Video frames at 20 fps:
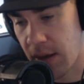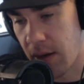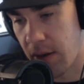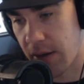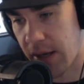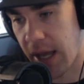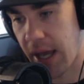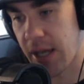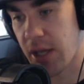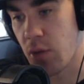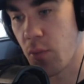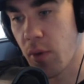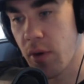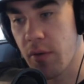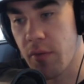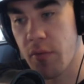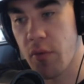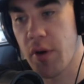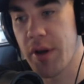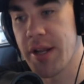Okay, you want to
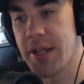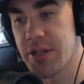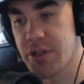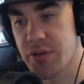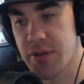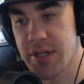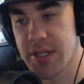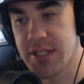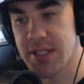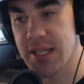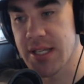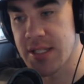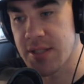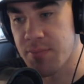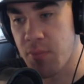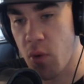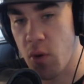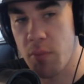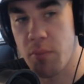avoid injuries. It's more